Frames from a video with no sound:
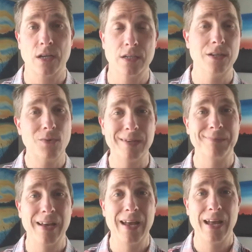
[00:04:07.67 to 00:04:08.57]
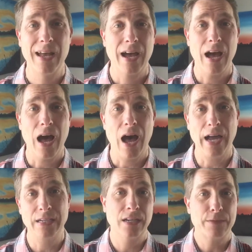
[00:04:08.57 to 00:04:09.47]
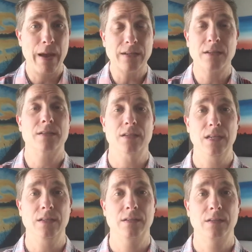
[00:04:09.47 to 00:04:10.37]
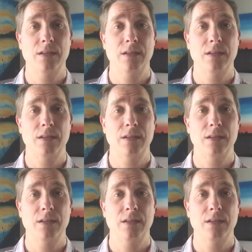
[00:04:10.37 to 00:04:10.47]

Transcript: Because you know what? I didn't expect to succeed.